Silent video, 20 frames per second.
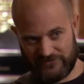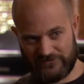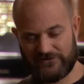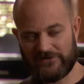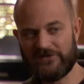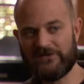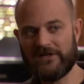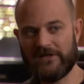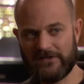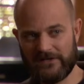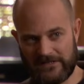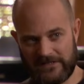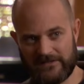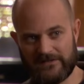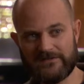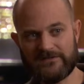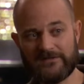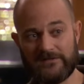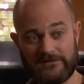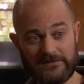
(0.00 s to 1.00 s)
to then get
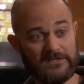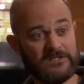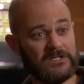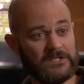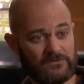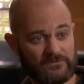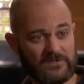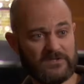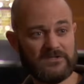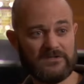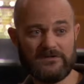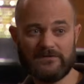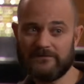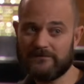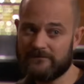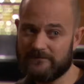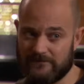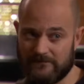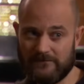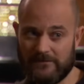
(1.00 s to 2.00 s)
into the nitty-gritty of
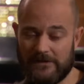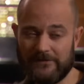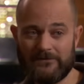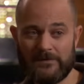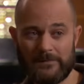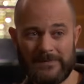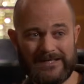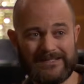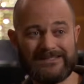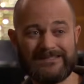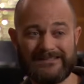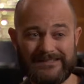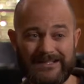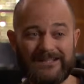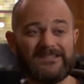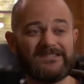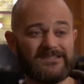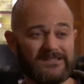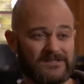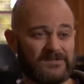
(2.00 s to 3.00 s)
giving me an
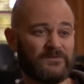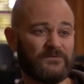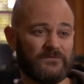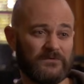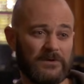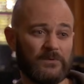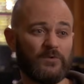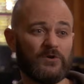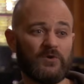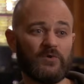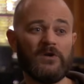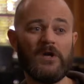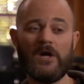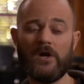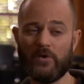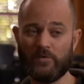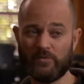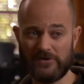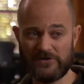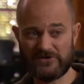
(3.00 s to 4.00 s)
analysis of free will,
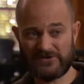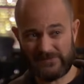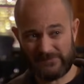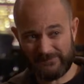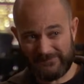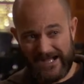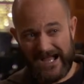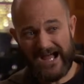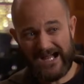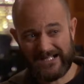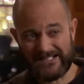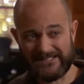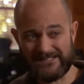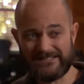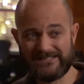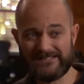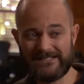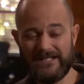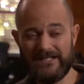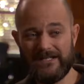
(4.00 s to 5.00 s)
which
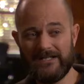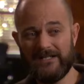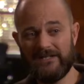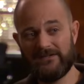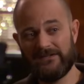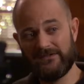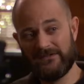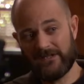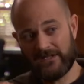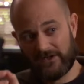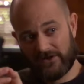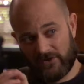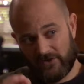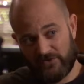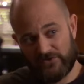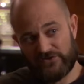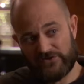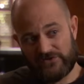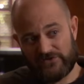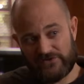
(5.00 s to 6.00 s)
demands that free
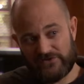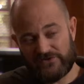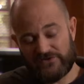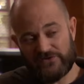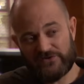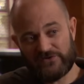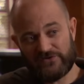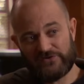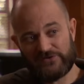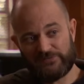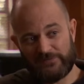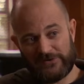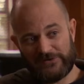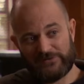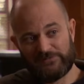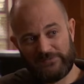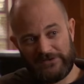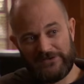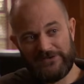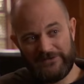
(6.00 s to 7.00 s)
decisions
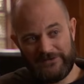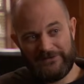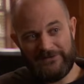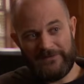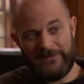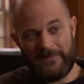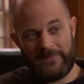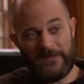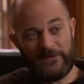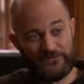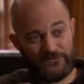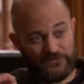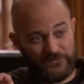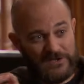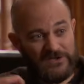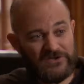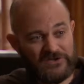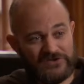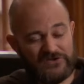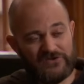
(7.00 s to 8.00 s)
must be
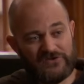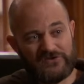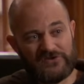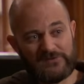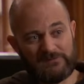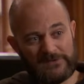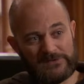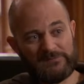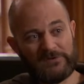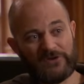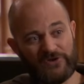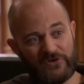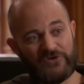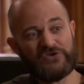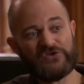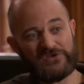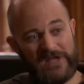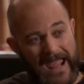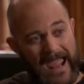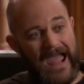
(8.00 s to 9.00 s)

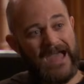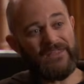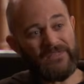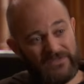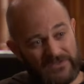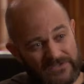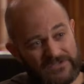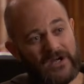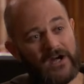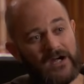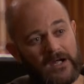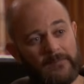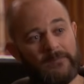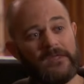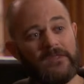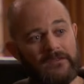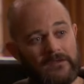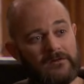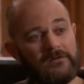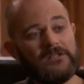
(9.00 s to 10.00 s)
conscious at the time
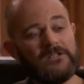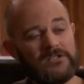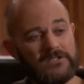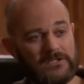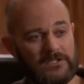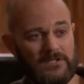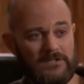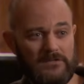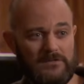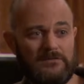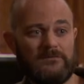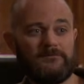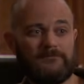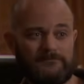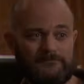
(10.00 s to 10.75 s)
that they're initiated.